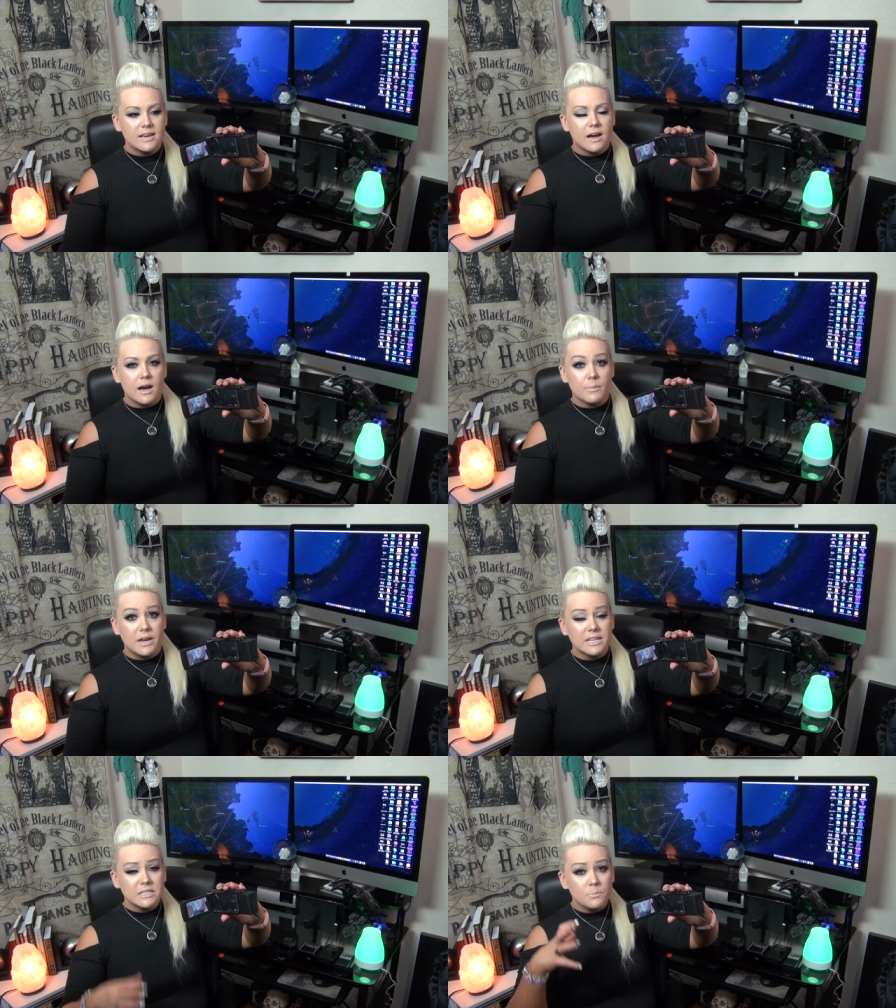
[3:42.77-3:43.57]
um,
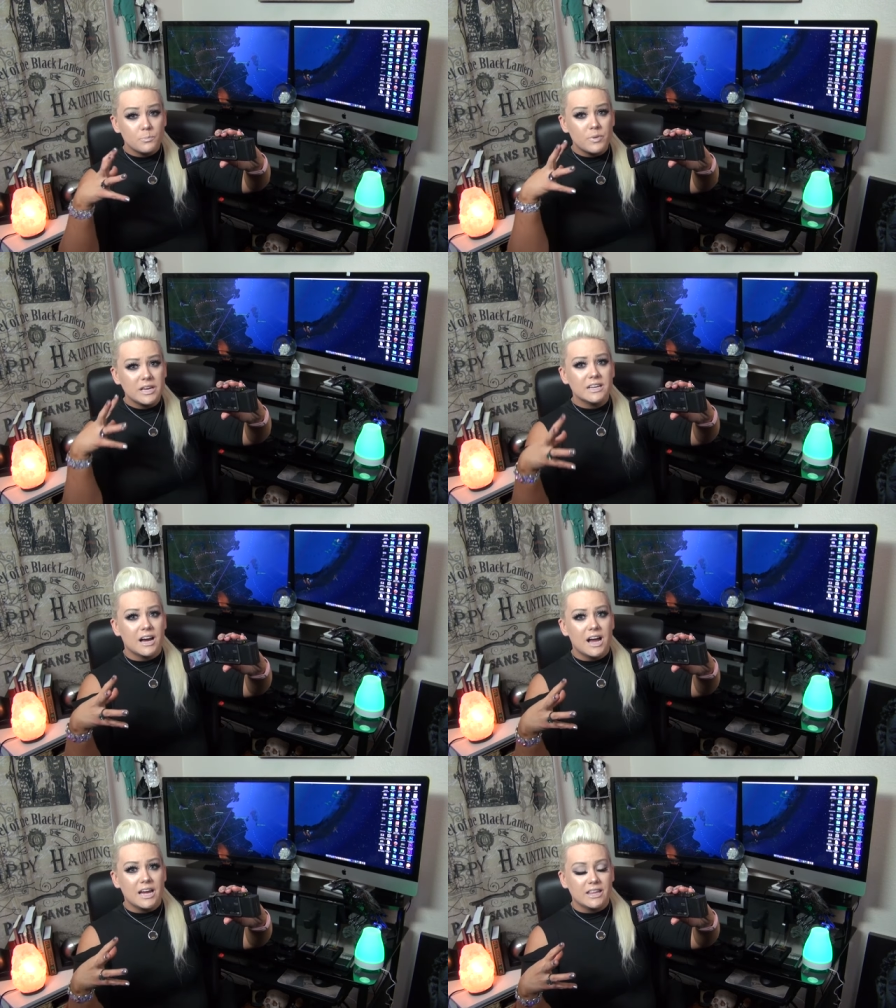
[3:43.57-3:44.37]
and it's a big
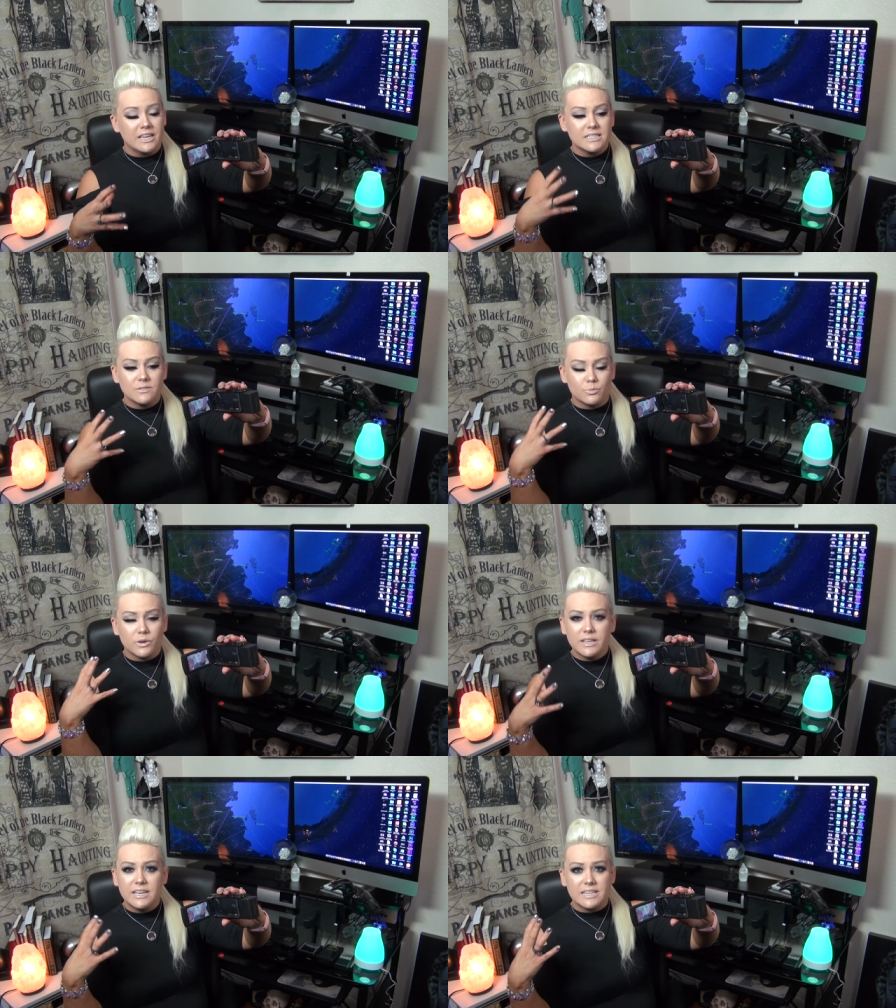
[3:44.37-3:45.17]
guy like it's
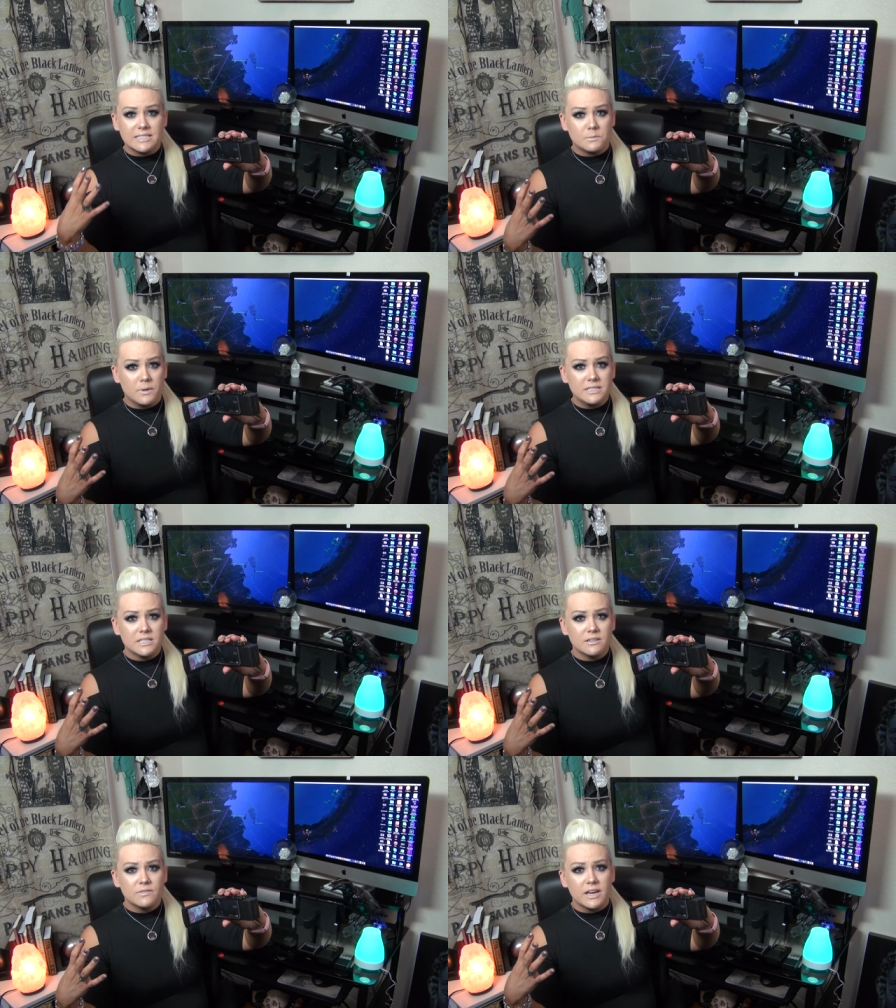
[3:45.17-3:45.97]
really
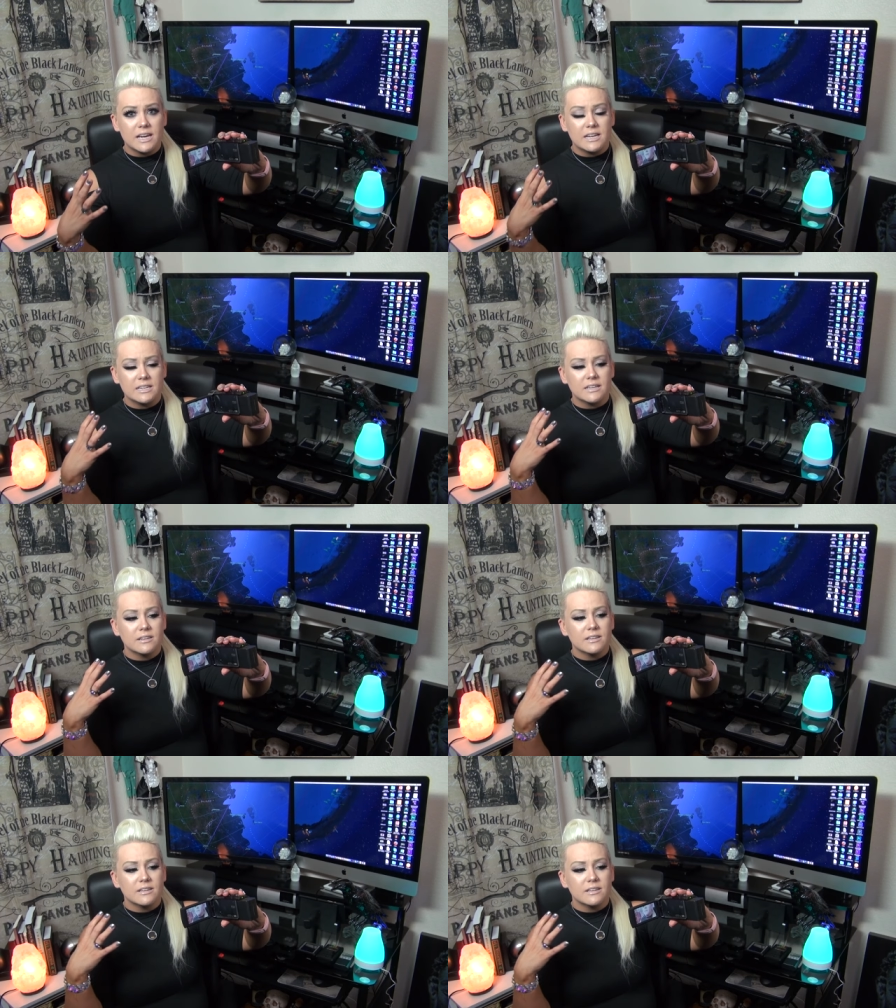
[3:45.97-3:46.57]
expensive and